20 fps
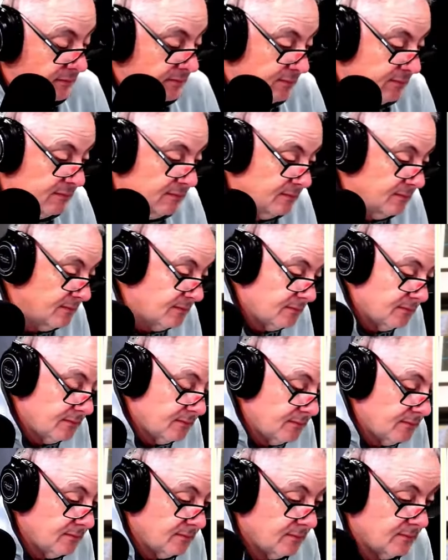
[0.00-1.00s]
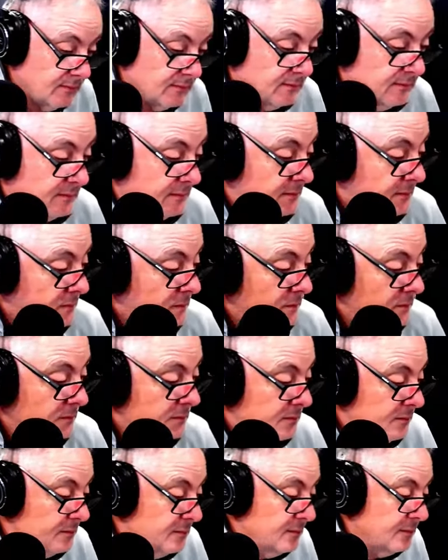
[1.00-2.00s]

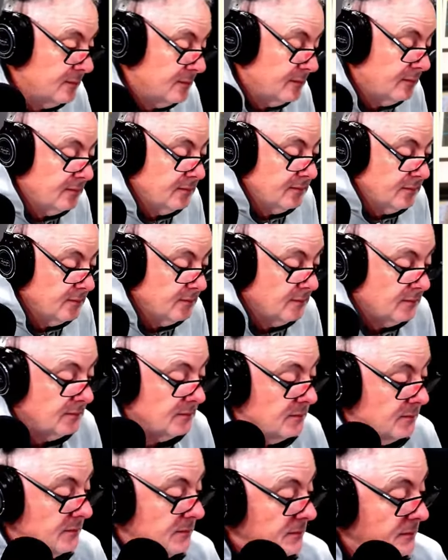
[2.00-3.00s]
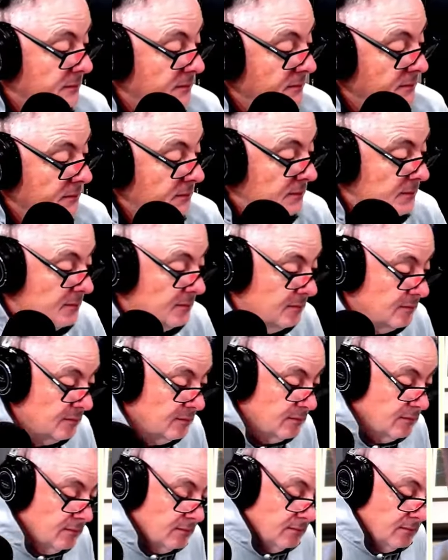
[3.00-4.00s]

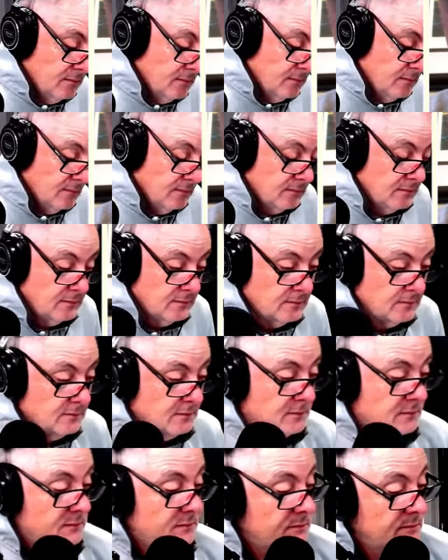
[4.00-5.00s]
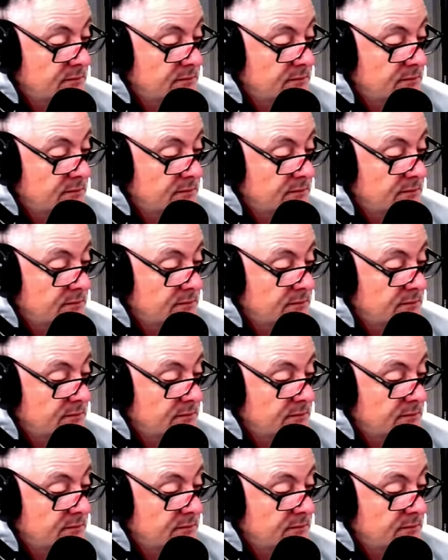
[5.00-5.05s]
No words are spoken by the person on screen.